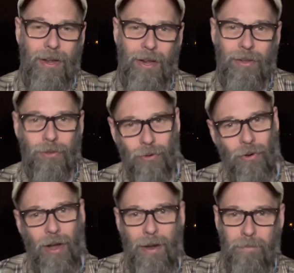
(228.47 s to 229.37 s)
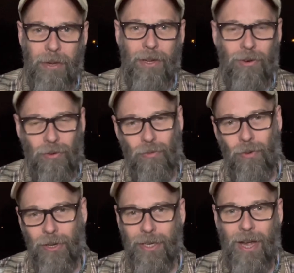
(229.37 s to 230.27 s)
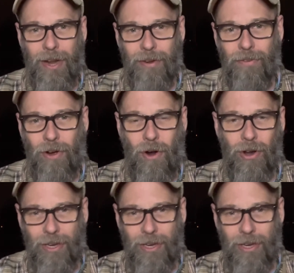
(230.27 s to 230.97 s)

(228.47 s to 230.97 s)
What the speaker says: And those are great, but they're really kind of hard.